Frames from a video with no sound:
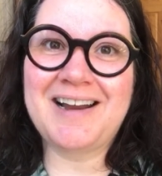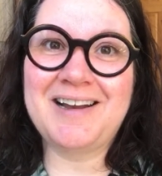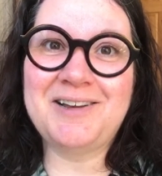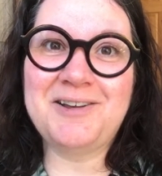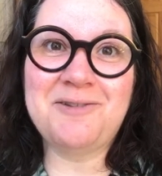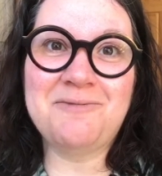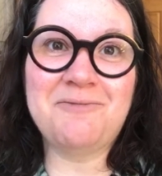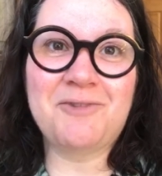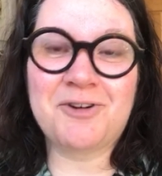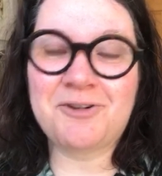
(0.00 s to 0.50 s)
and
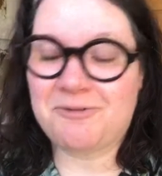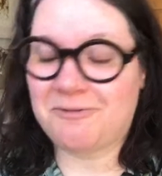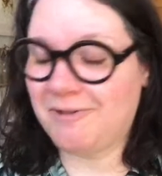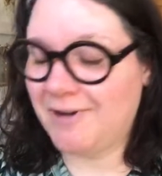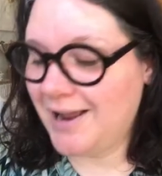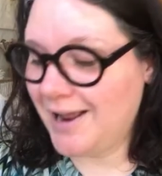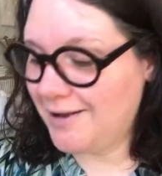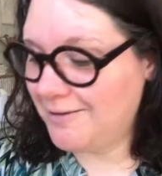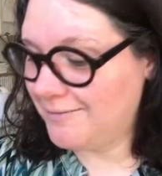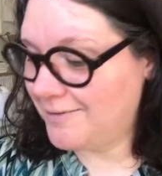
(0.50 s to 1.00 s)
you
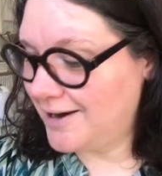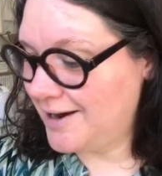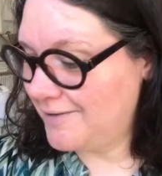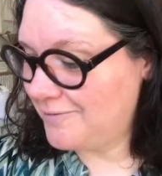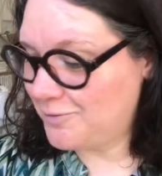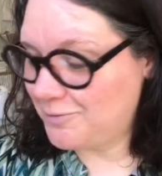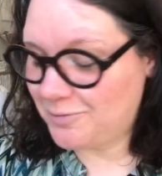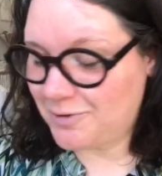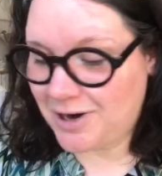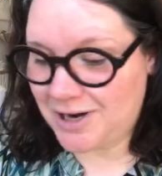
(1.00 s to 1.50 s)
create
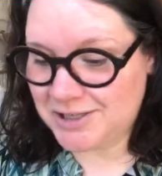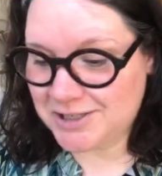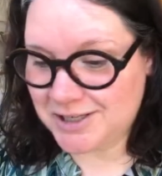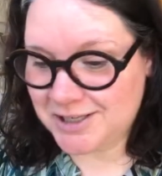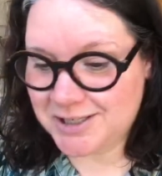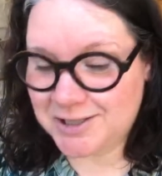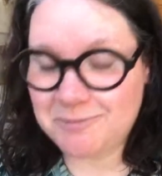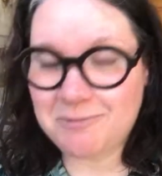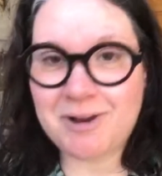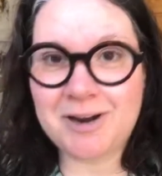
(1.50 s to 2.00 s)
whatever
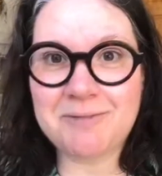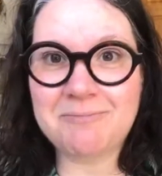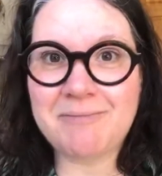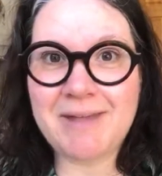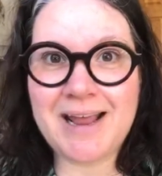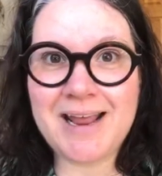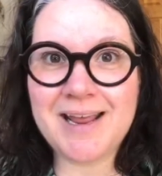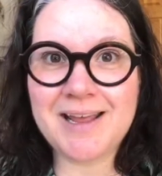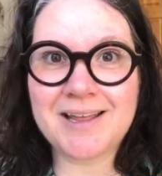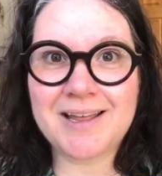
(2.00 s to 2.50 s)
project you want to
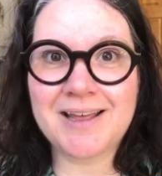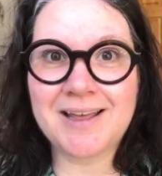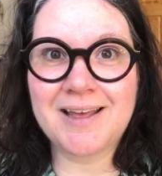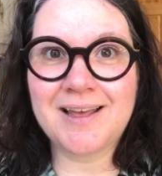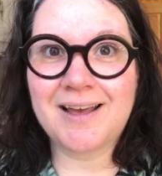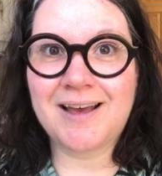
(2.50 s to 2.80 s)
make.